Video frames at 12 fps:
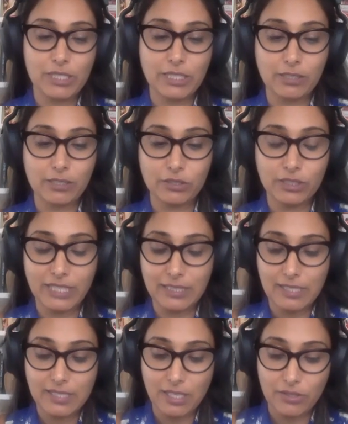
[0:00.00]
particularly
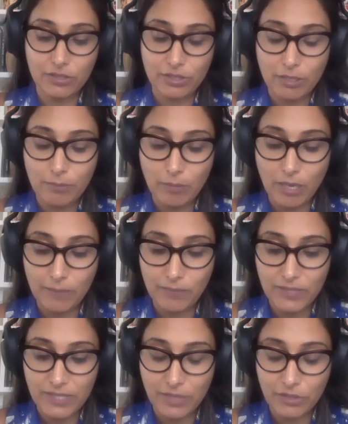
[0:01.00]
in the southern
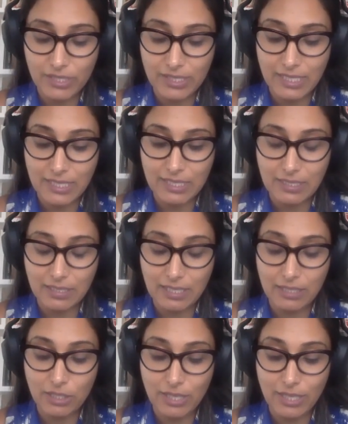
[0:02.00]
states
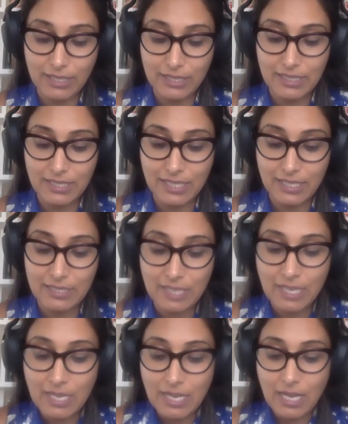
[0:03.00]
in the United States.
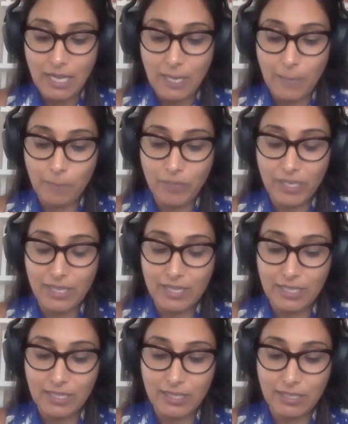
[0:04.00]
And I
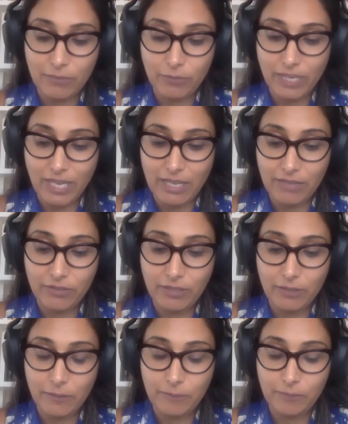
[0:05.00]
think that if we have
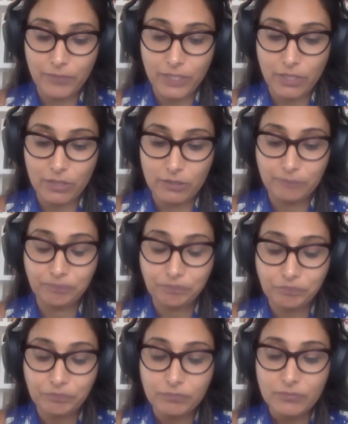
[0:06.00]
a
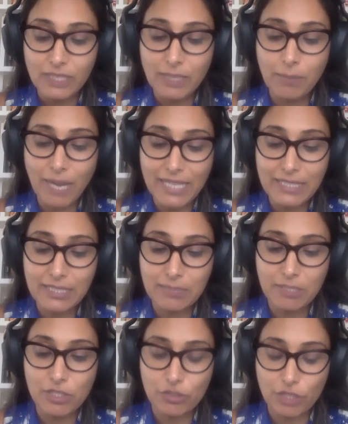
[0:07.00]
Biden
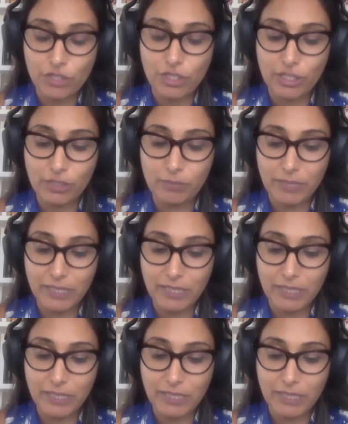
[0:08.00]
administration,